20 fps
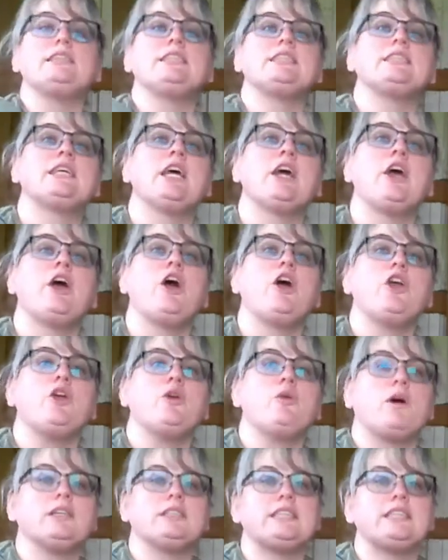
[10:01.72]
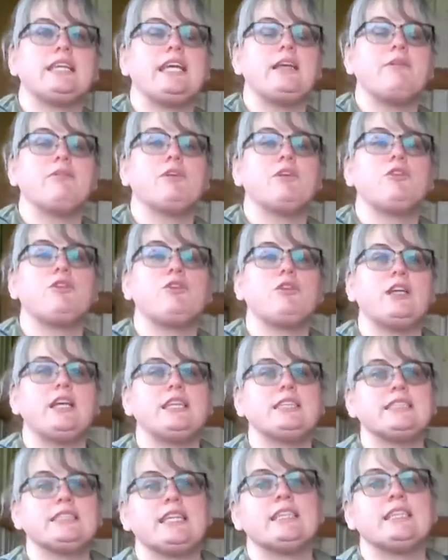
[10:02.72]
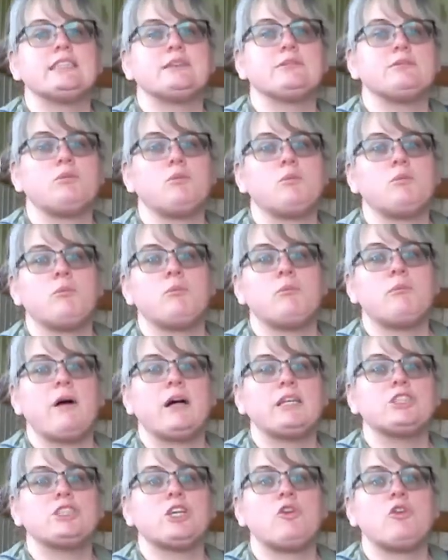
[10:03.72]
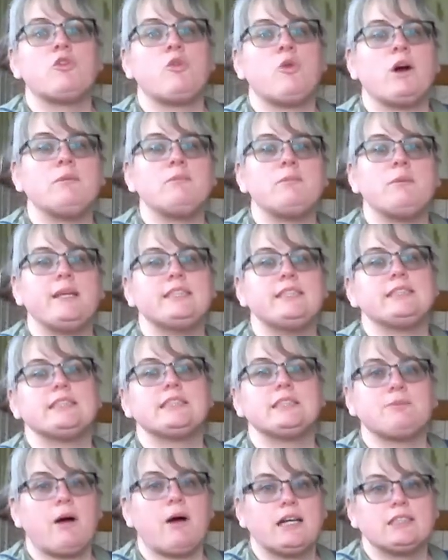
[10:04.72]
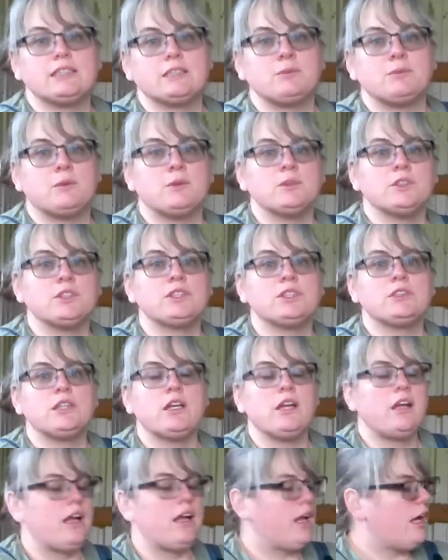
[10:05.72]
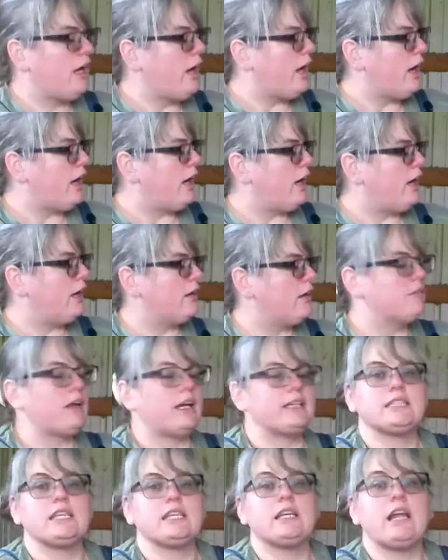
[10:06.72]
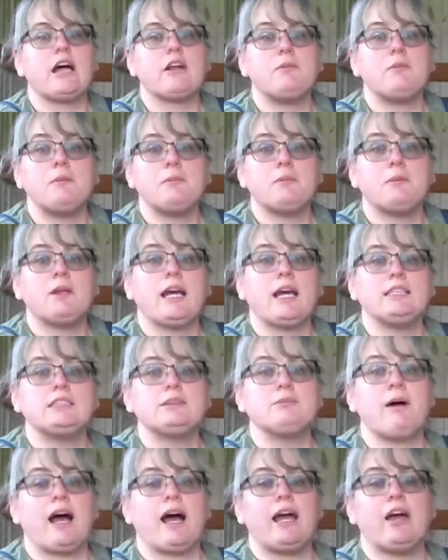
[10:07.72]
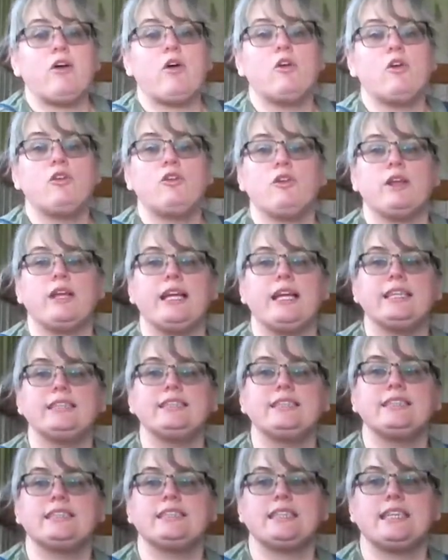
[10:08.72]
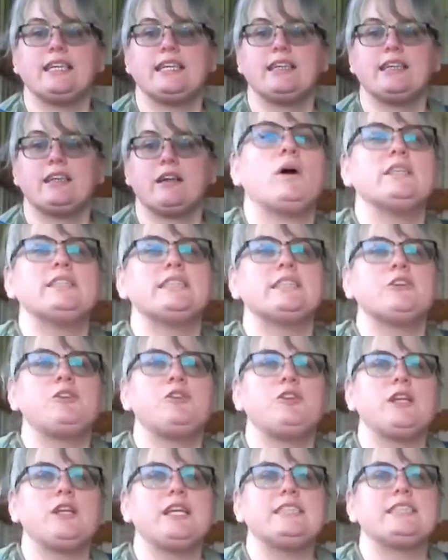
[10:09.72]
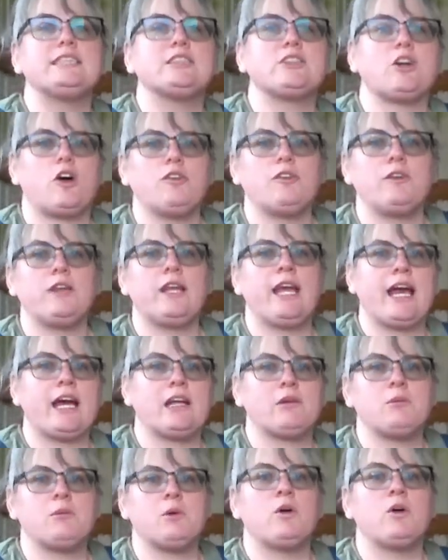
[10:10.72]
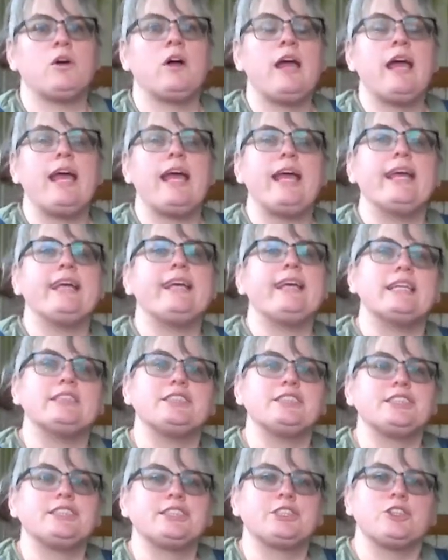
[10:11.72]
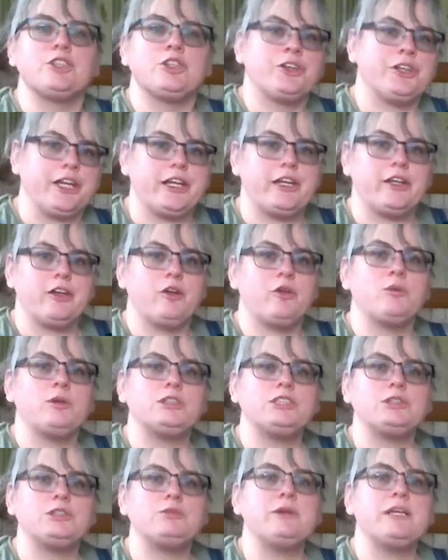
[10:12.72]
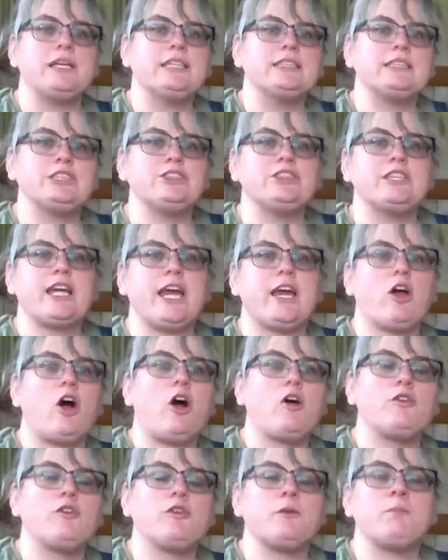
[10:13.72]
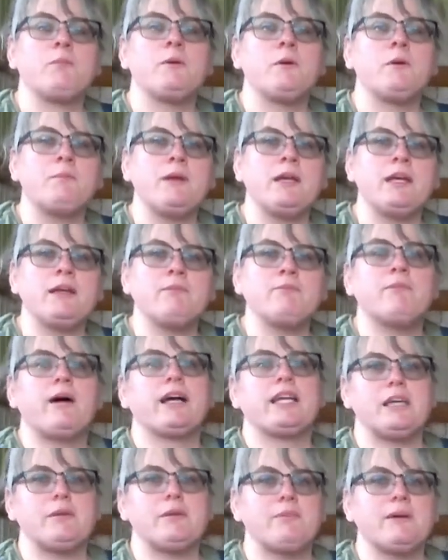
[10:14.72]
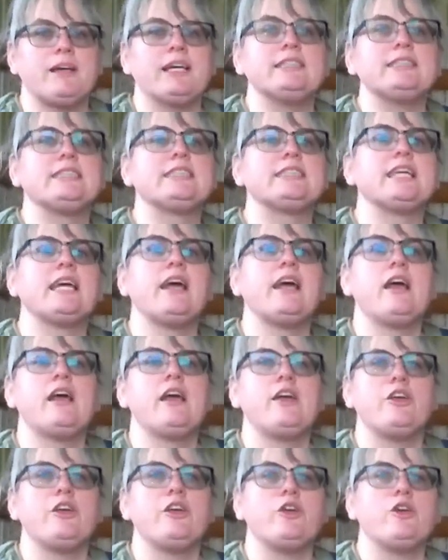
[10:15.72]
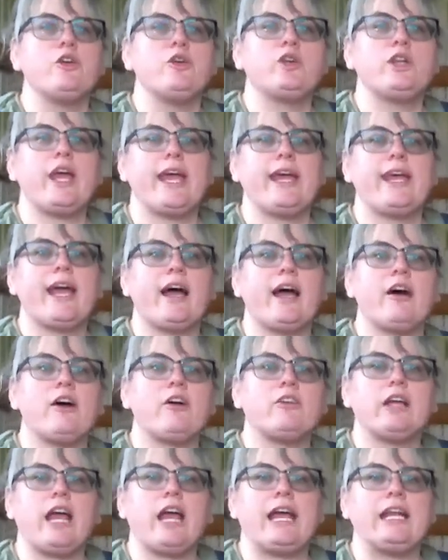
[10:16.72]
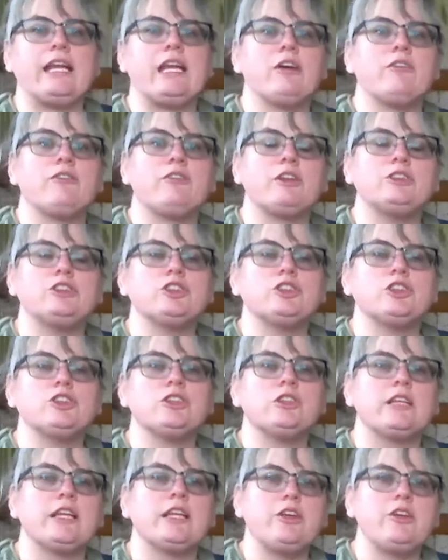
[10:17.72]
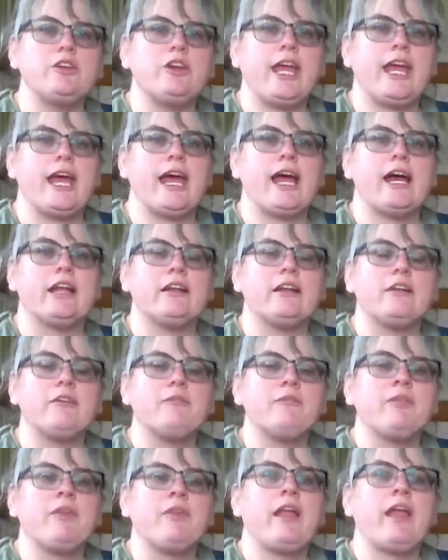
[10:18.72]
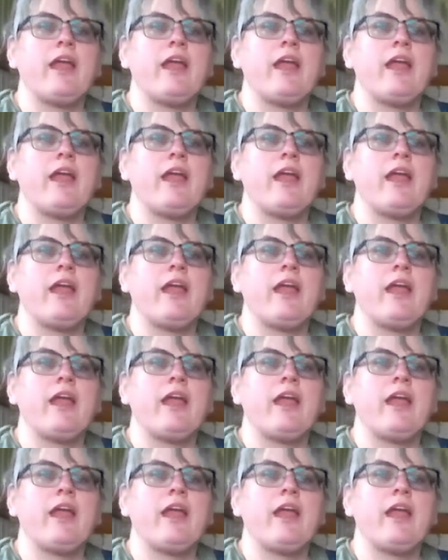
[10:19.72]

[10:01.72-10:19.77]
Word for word: cuts. You want to keep the fleece in as much of one piece as possible, uh, as a lot of people like to buy a whole fleece. Once the fleece is off the animal, it gets skirted, which means you take off the poopy and mucky bits, you take out any of the dirt that you can,